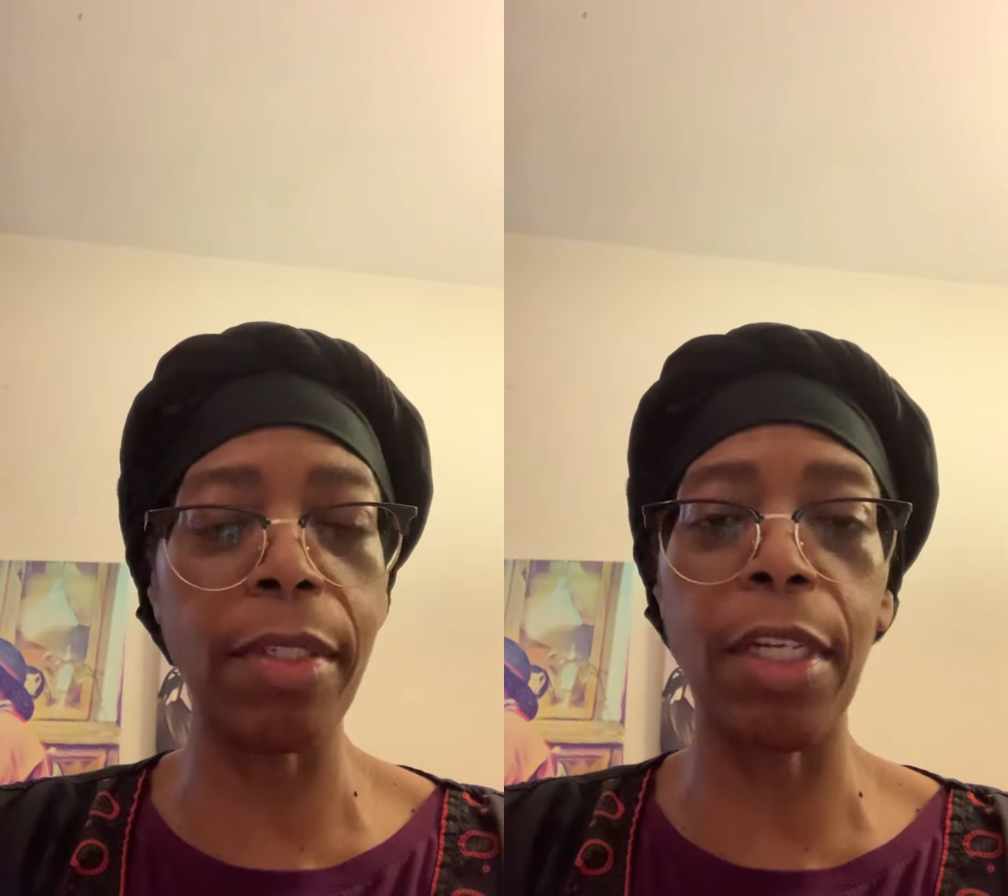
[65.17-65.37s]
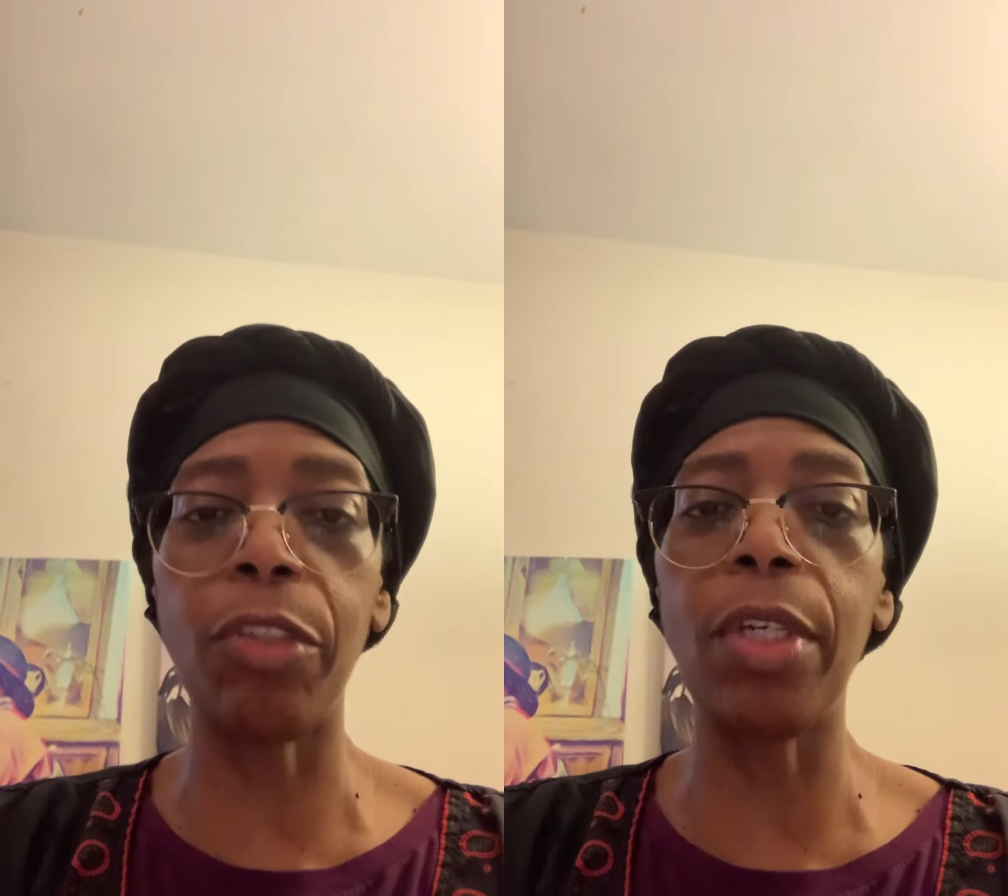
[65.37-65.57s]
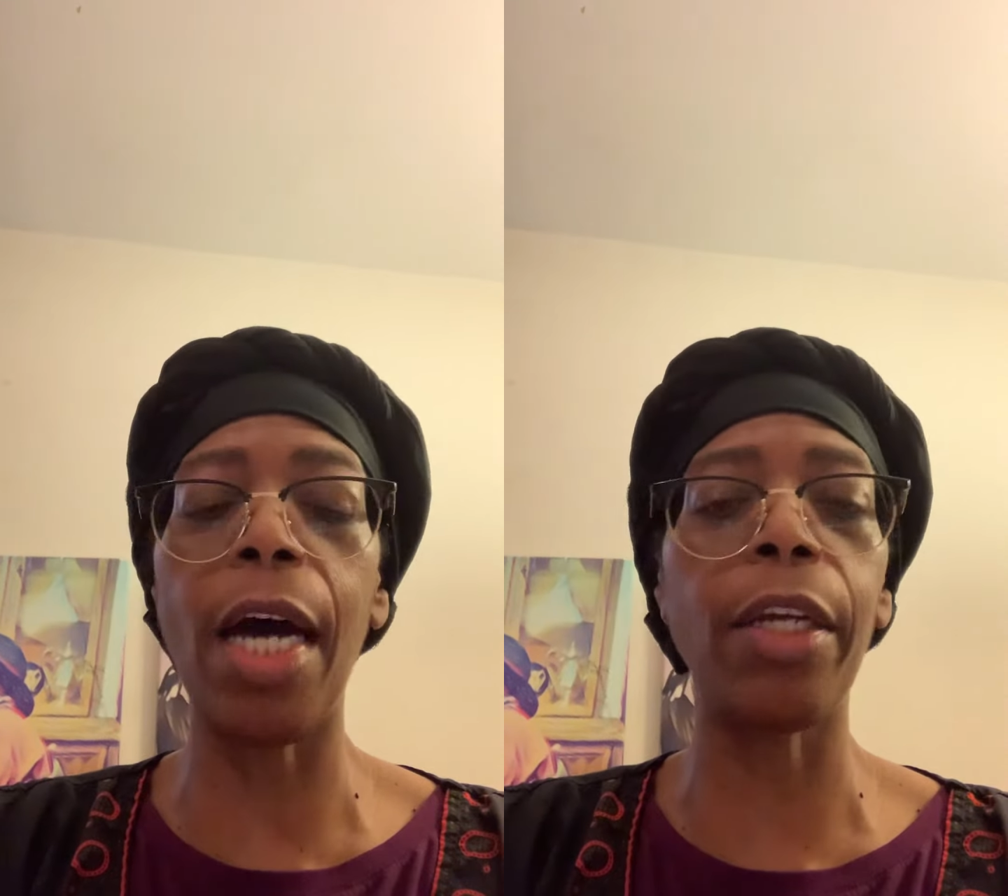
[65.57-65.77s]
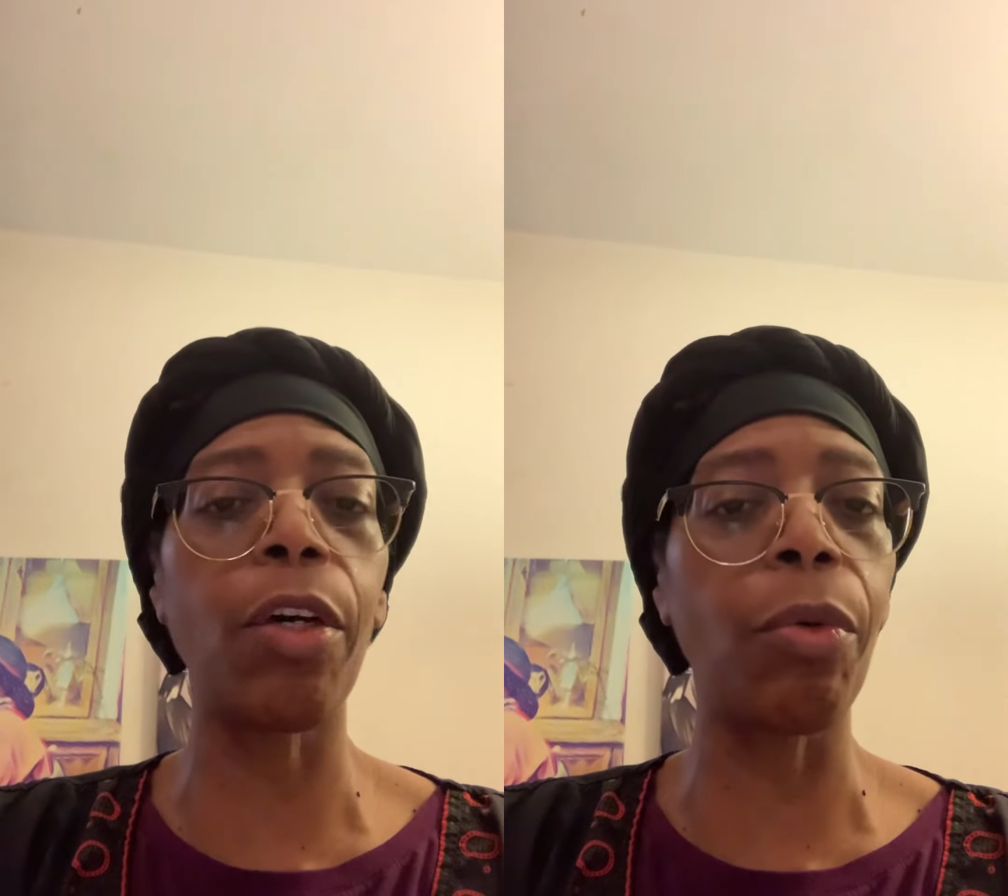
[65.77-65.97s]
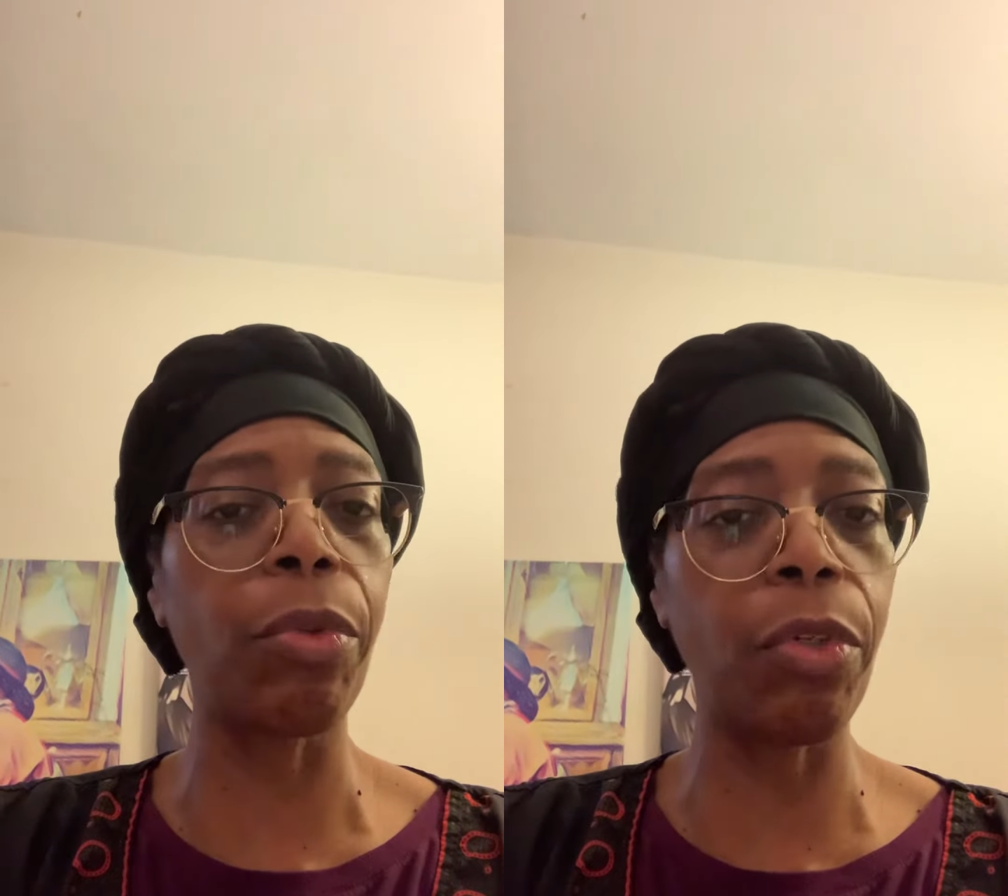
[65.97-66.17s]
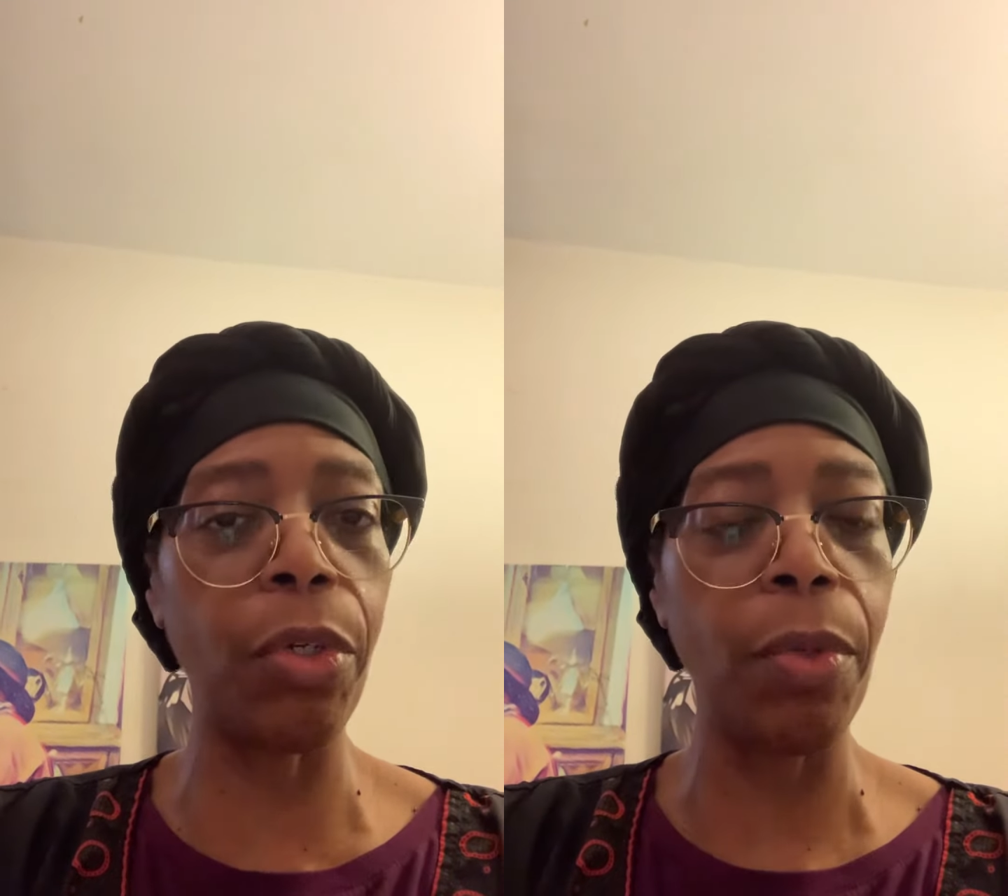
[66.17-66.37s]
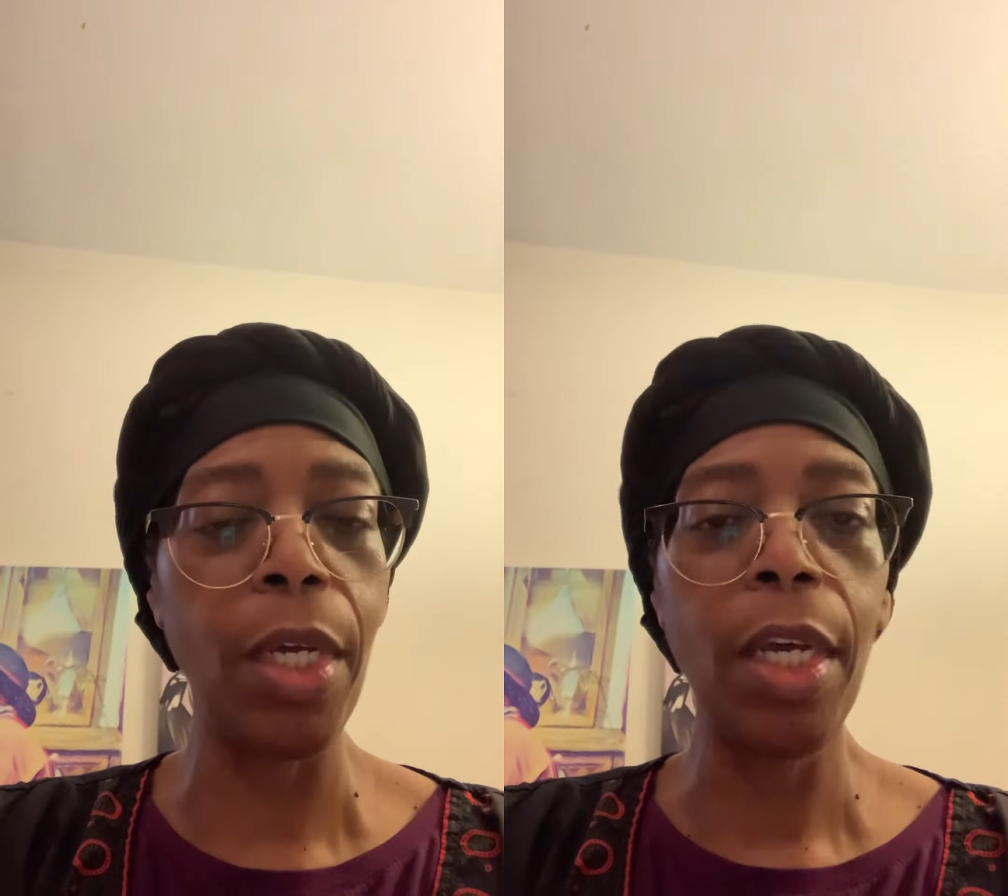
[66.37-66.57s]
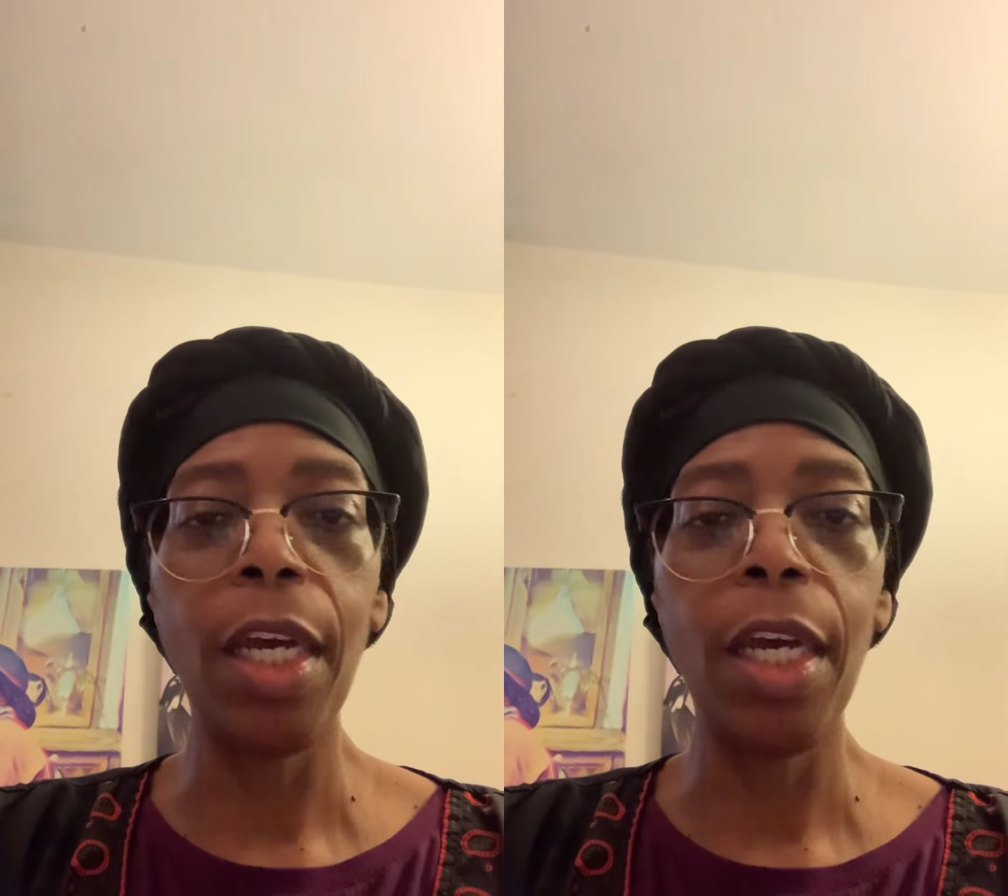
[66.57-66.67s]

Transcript: that you got to go through